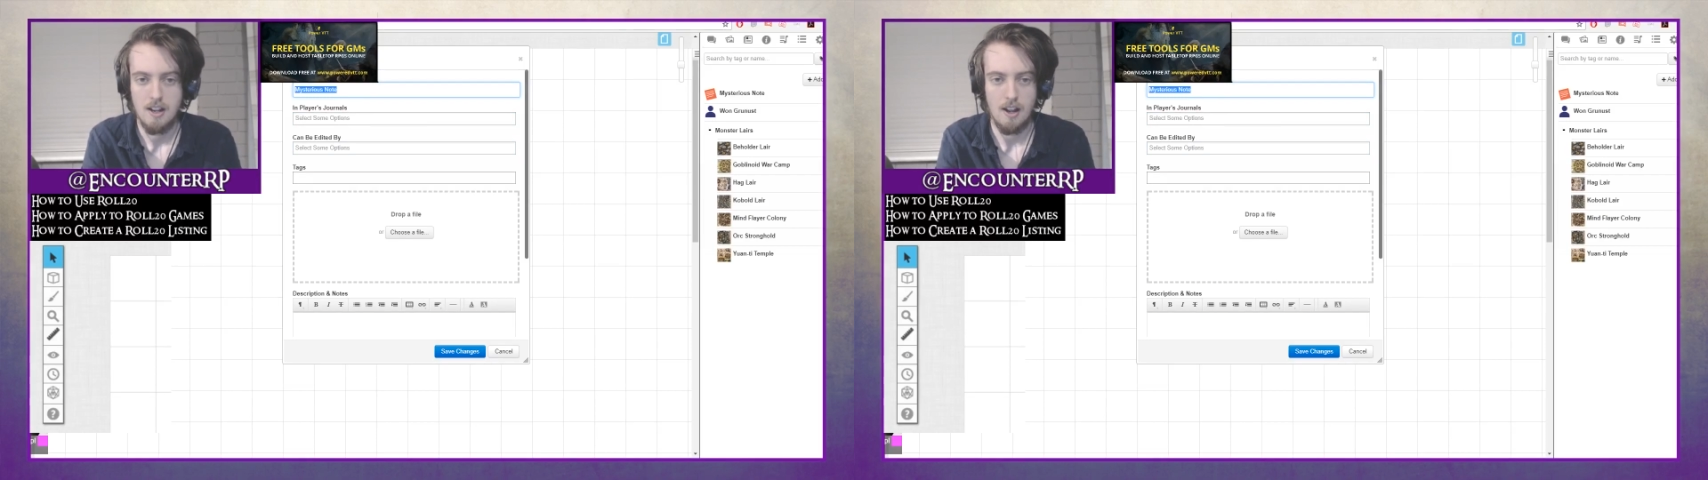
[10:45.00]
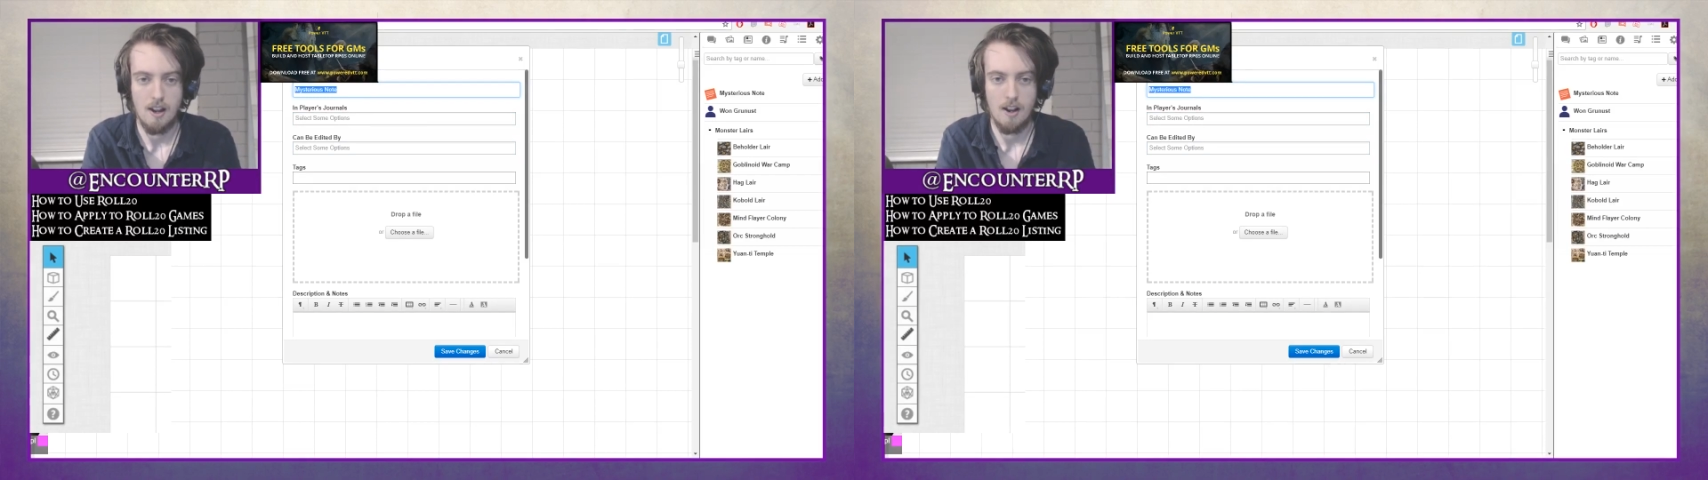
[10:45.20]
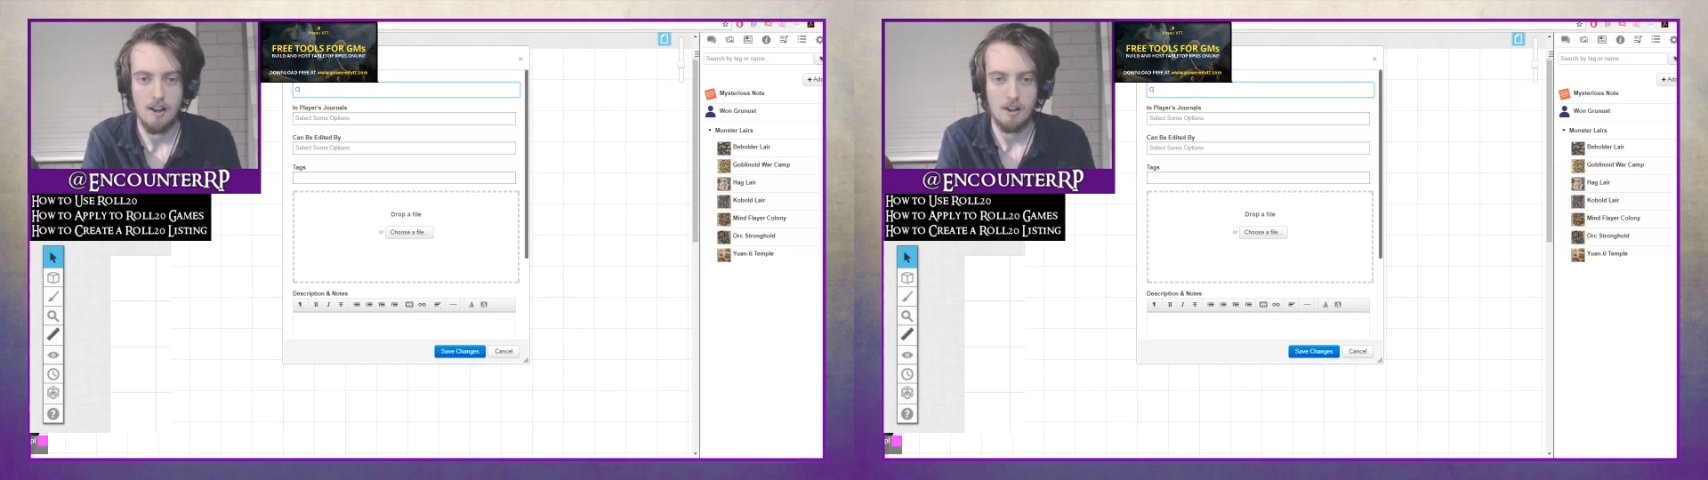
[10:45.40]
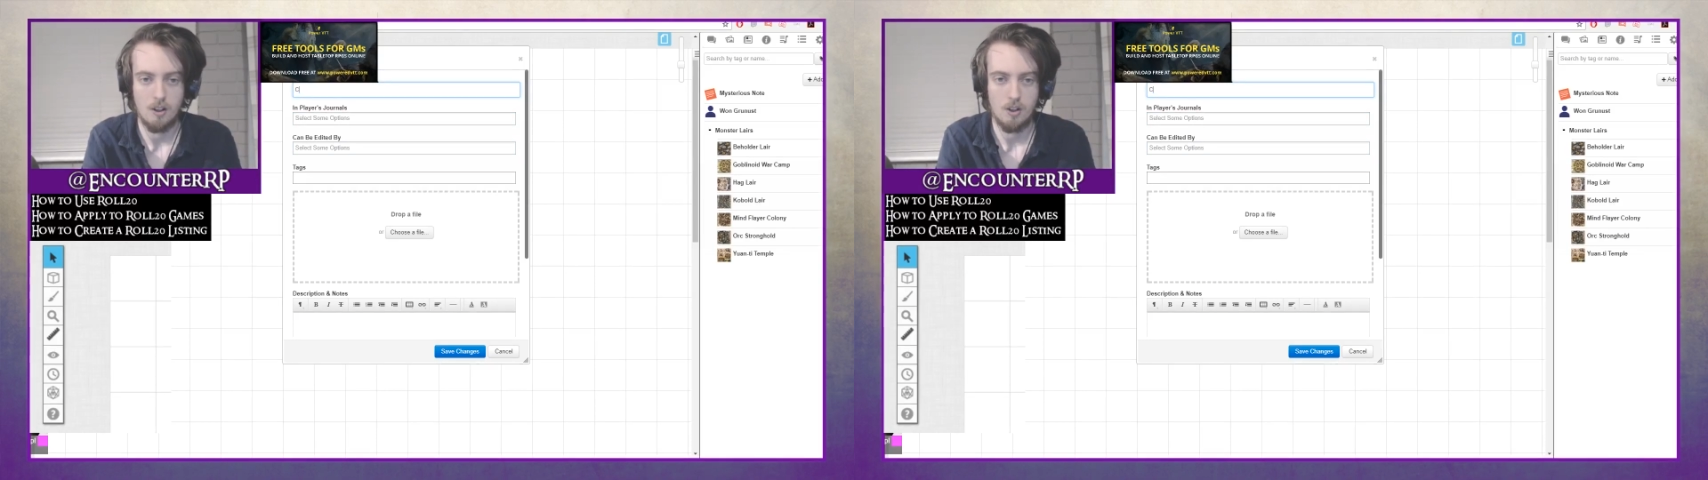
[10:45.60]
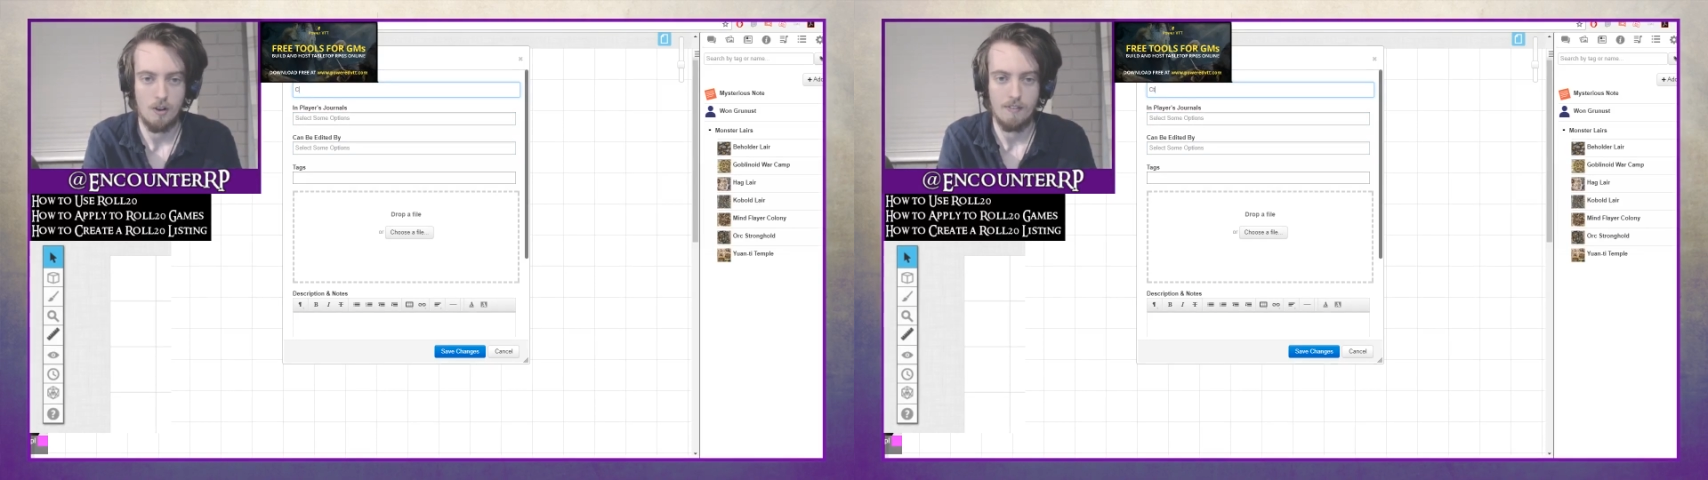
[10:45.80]

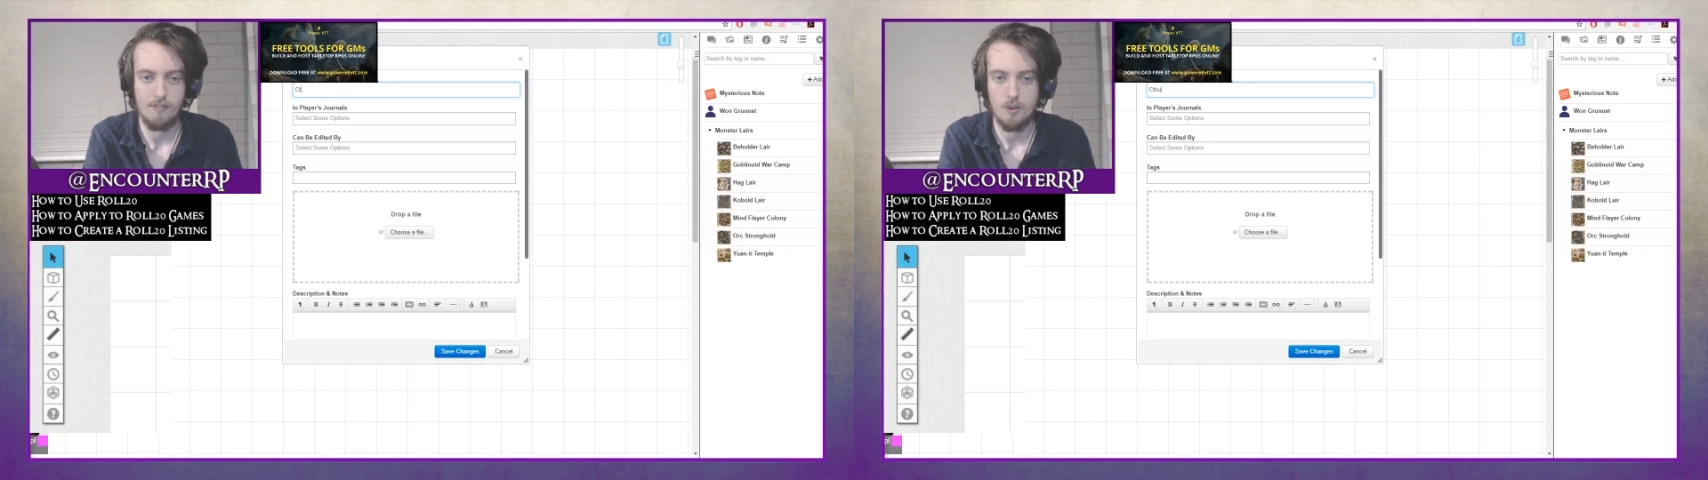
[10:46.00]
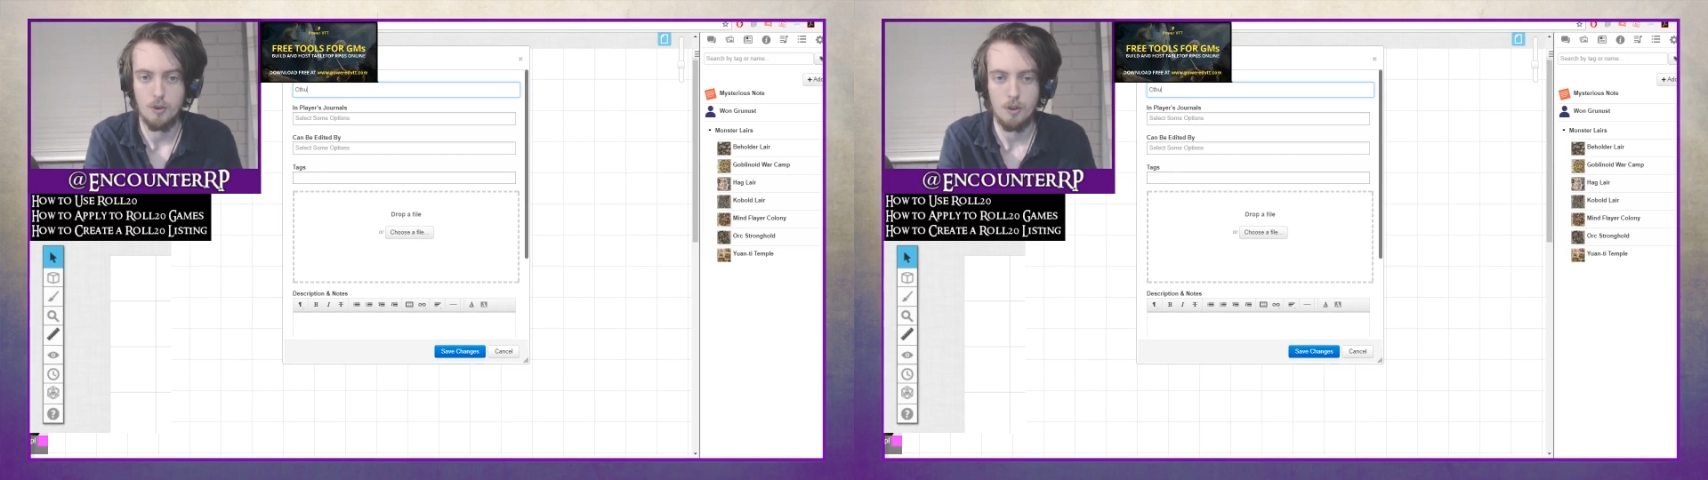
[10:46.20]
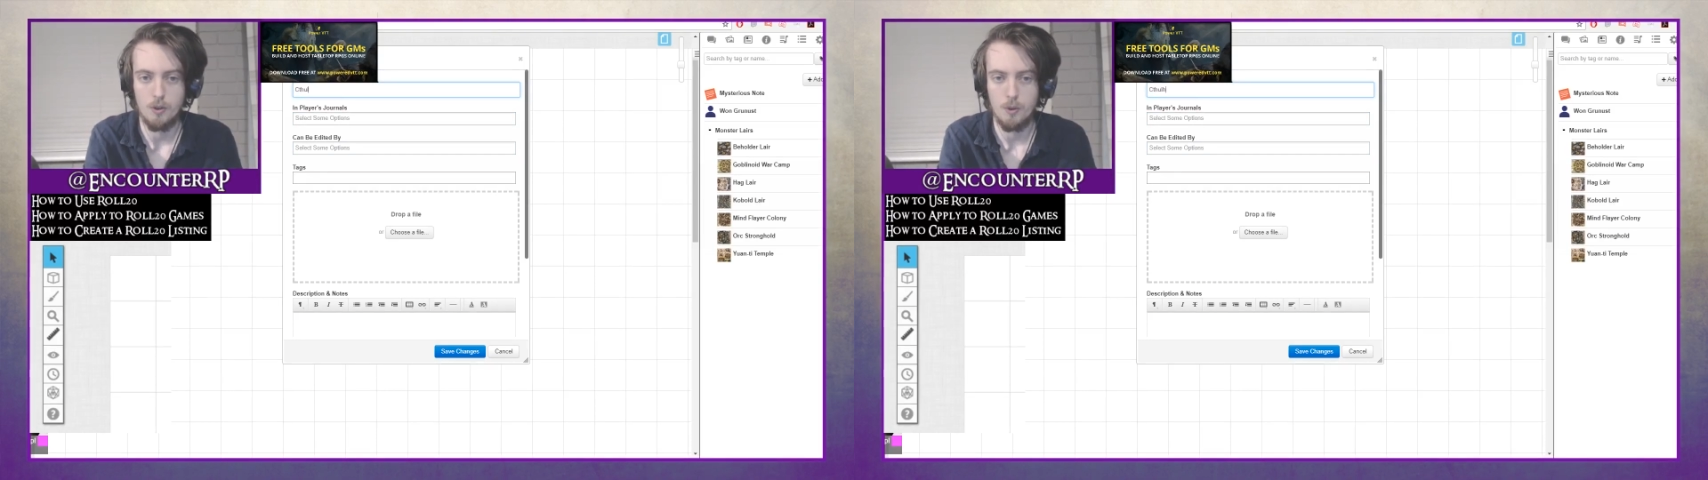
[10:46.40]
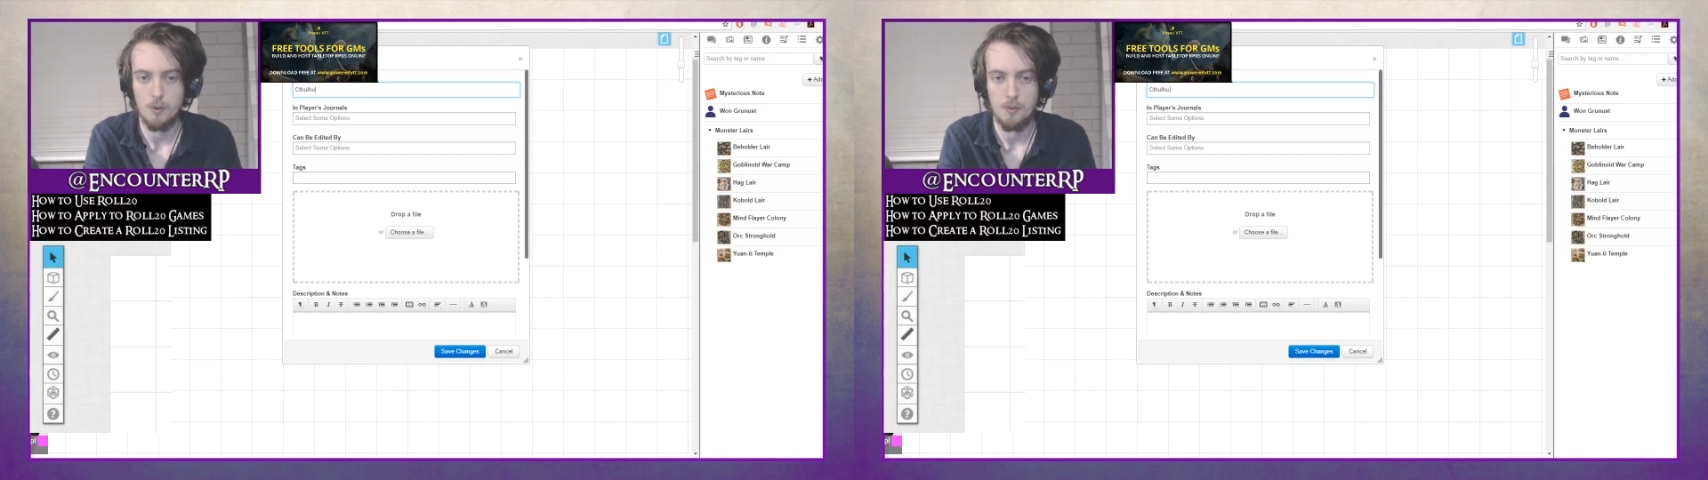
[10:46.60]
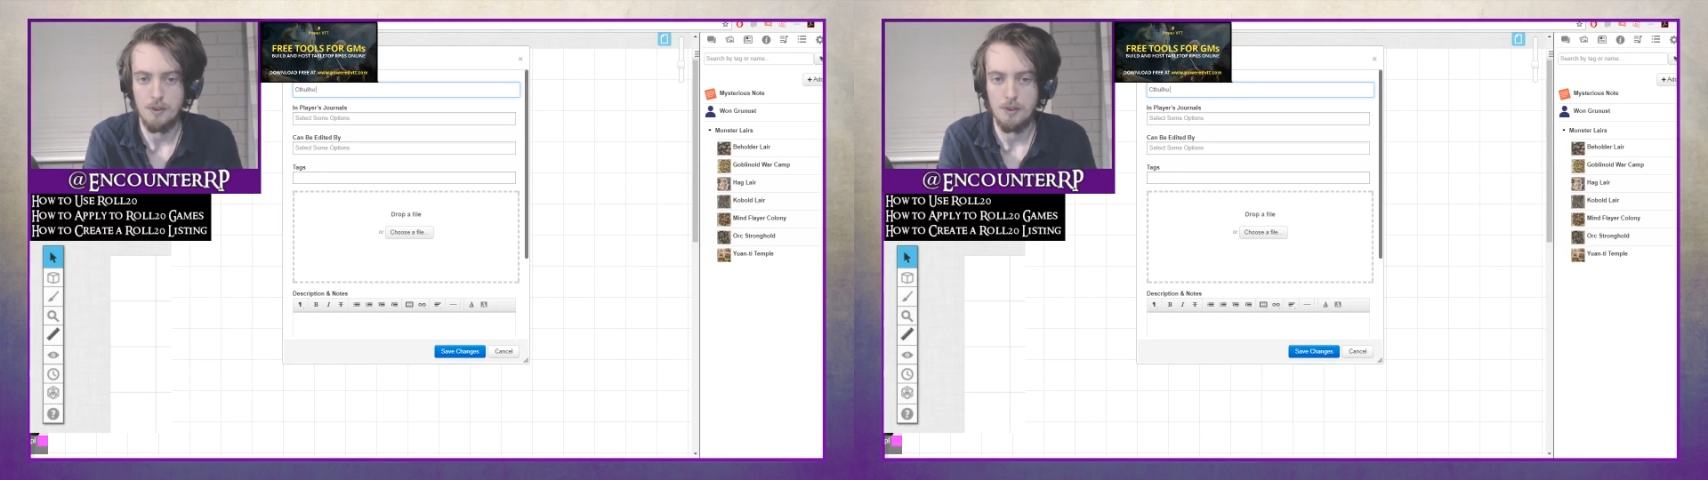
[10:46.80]
Cthulhu